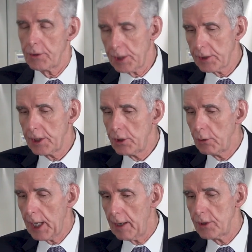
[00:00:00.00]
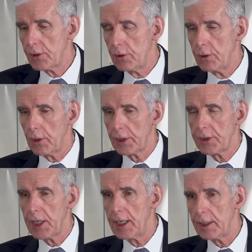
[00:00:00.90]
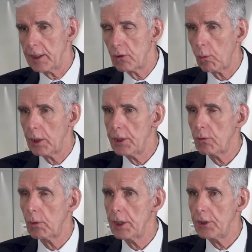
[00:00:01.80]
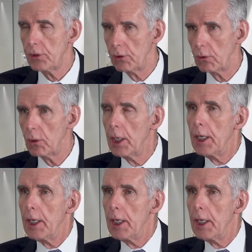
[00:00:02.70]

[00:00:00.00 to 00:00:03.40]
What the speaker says: are 62 counties in New York State. In 2022,